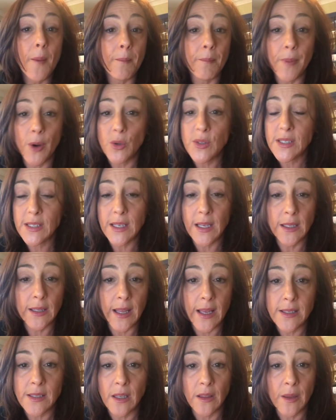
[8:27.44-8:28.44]
Most
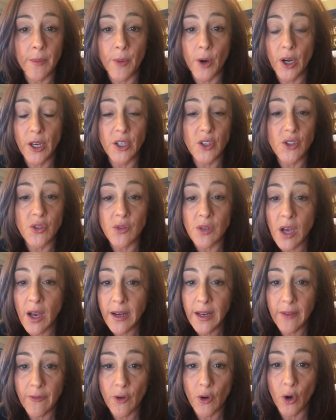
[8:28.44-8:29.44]
CLAs on the market do
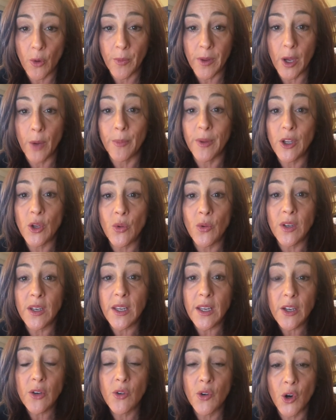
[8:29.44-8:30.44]
not have chromium, but you
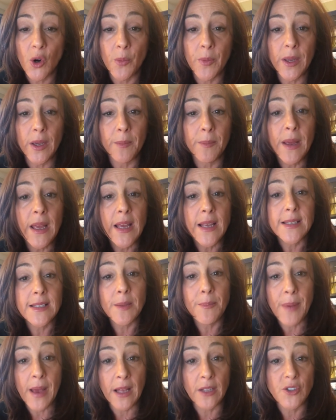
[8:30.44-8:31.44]
need chromium
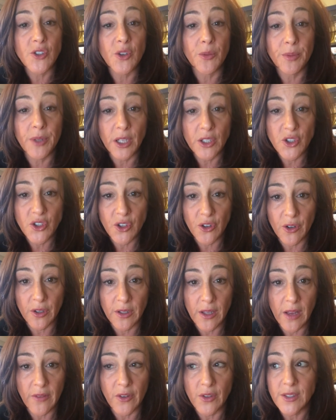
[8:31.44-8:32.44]
to balance your blood sugar
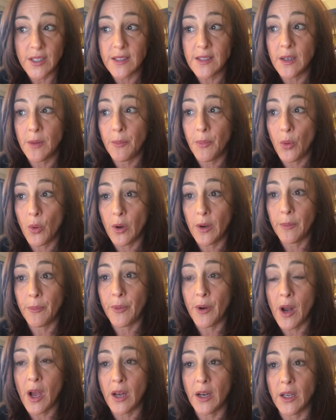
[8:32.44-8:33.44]
levels. That's an
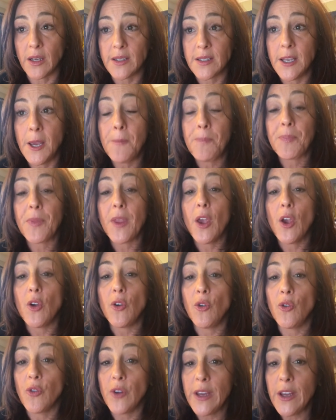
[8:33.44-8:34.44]
important product.
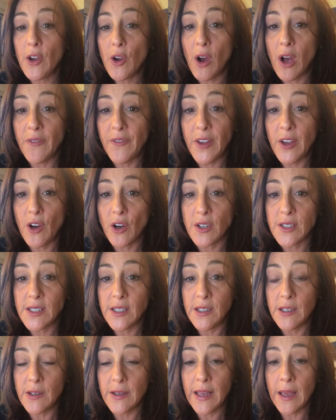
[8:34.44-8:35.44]
Green Coffee
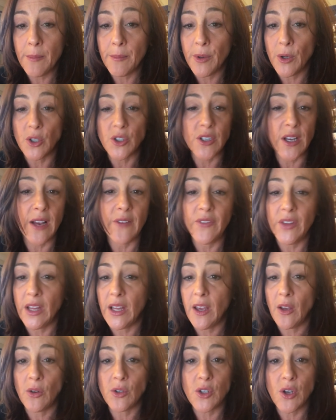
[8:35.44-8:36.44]
Garcinia Cambogia. I feel
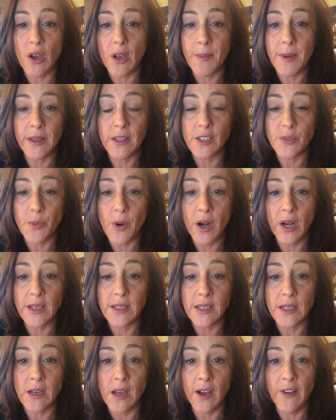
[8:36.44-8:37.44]
like I don't talk about this
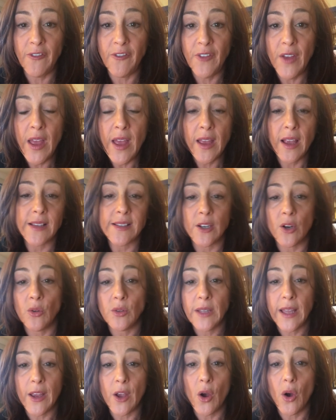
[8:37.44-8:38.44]
product enough because I
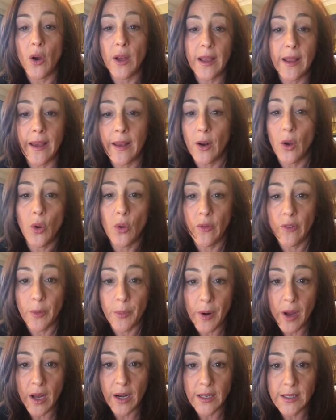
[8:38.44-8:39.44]
don't like kind of
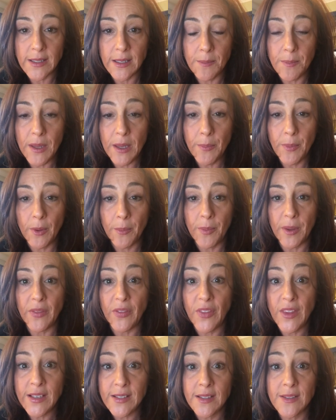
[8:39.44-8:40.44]
overproducing people,
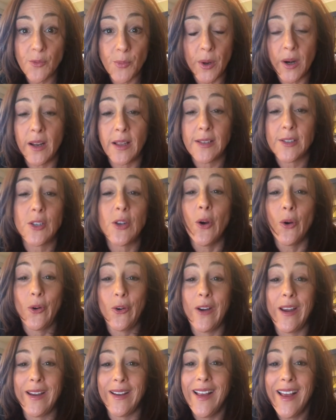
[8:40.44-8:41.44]
but this product's so
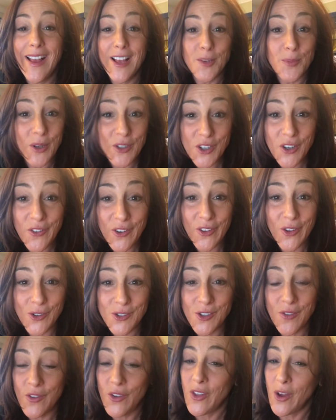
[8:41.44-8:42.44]
great, especially for
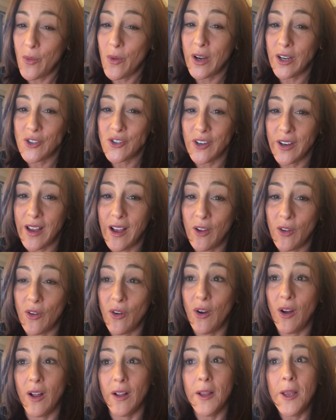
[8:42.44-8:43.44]
those of you that want to drink
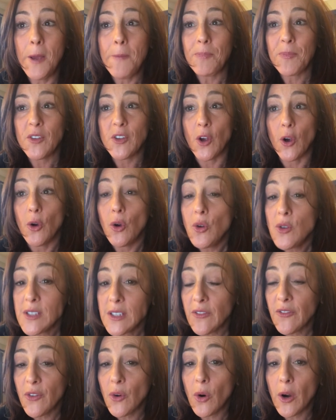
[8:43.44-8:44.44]
alcohol. So,
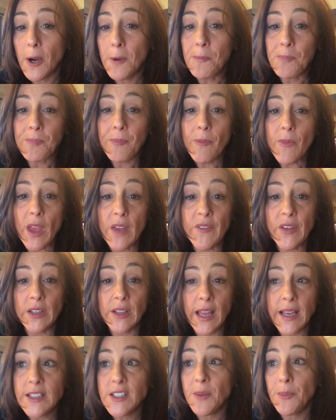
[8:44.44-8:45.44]
who's it for? If you
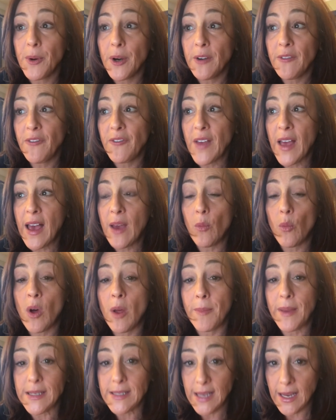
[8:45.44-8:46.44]
like to burn fat
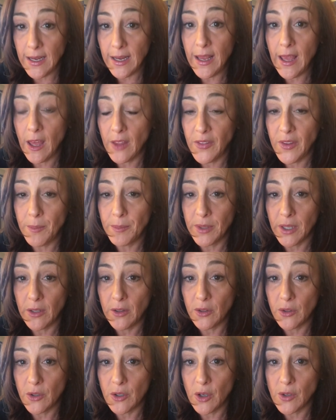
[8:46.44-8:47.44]
while maintaining healthy
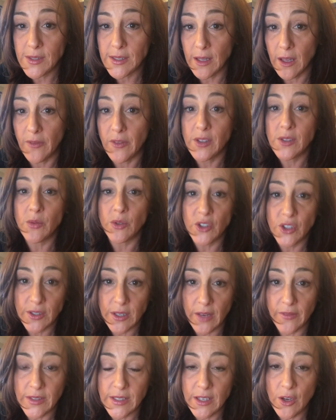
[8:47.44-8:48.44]
blood glucose levels, which is
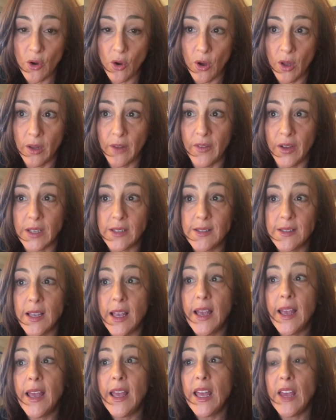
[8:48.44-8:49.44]
obviously all of us,
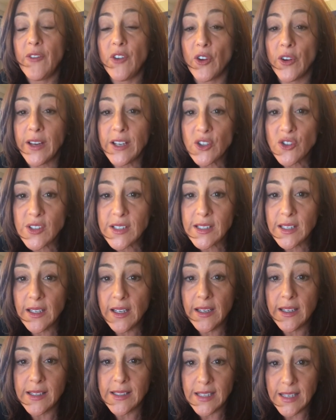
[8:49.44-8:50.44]
if you're interested
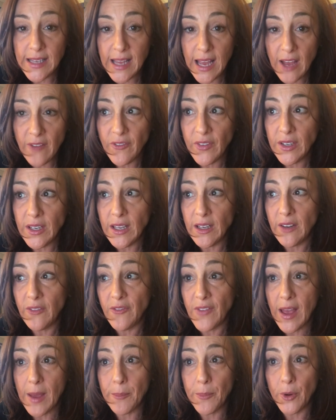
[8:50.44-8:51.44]
in a decaffeinated
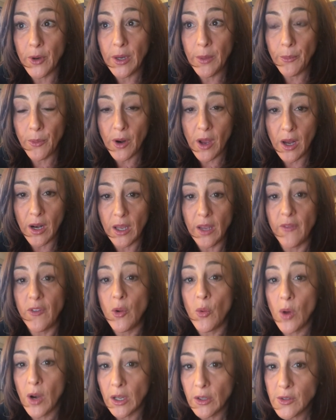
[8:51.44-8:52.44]
fat burning product, if
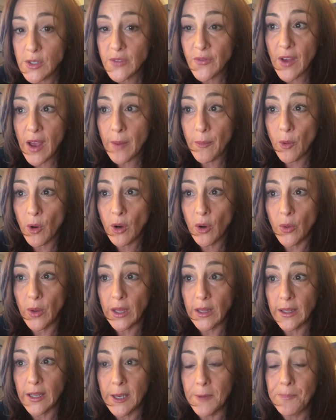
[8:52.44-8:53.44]
you want to lose fat more
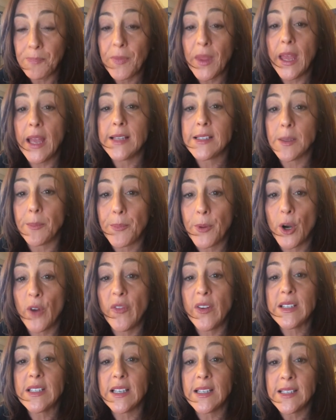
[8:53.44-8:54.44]
quickly, it's a
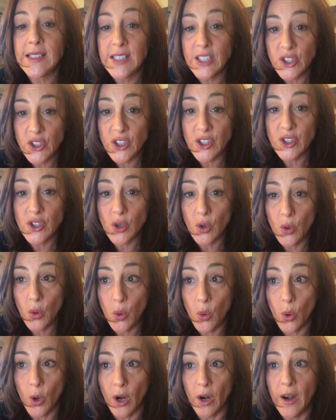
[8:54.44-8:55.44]
perfect addition to
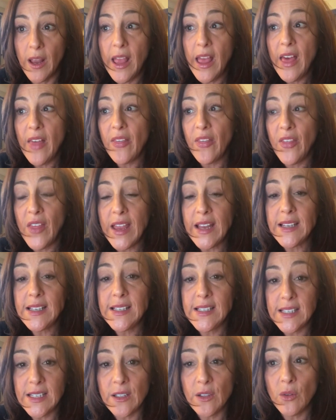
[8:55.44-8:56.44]
core. They
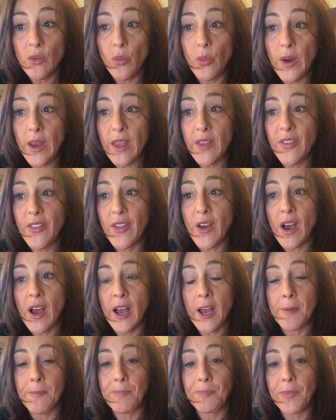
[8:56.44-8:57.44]
deal with
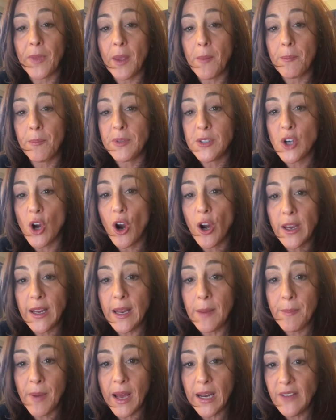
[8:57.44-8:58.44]
um,
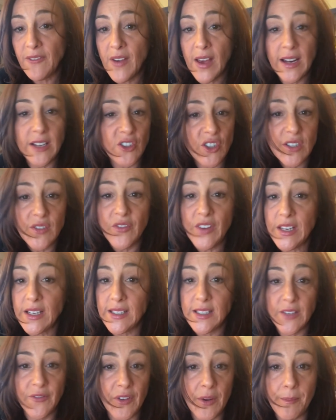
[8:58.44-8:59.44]
targeting body fat just via
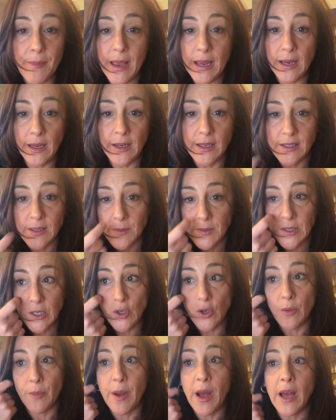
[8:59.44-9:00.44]
different mechanisms
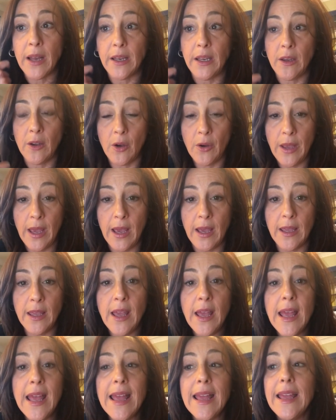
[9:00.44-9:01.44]
in your body, okay?
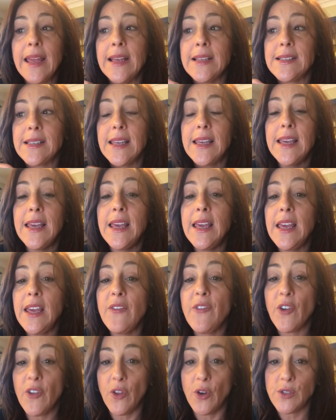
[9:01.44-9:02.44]
It's
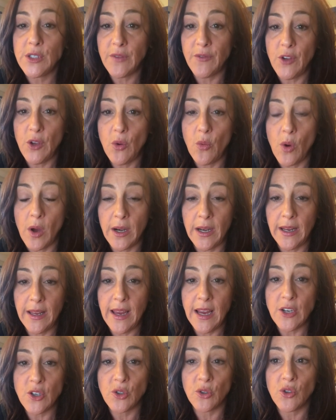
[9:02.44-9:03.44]
key for those of you who want an
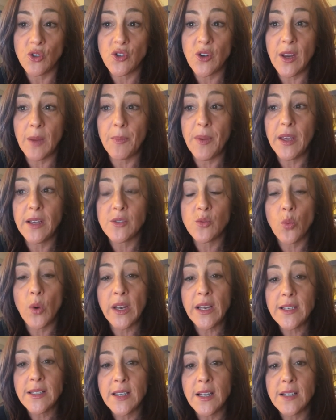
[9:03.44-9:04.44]
occasional drink because what it